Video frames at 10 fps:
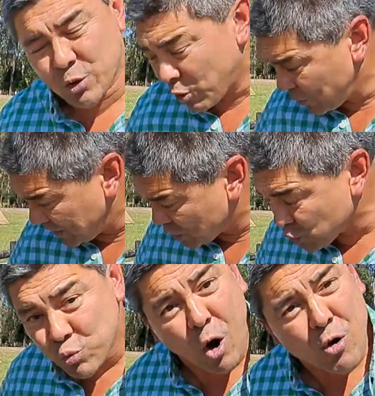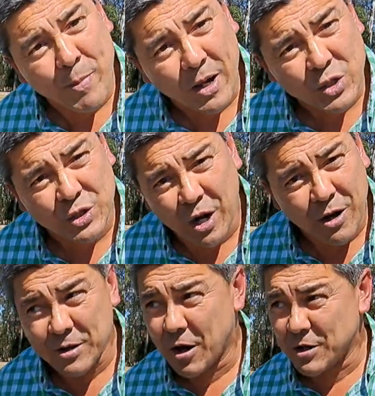quality is robust, no,
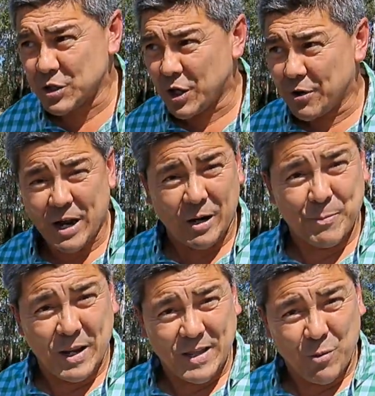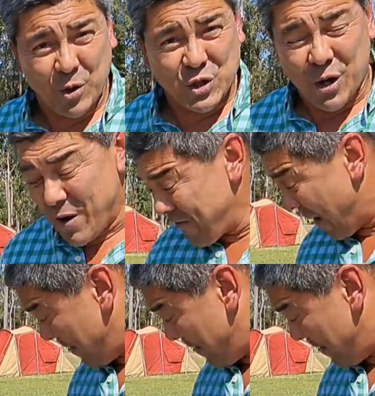there's no doubt about that whatsoever,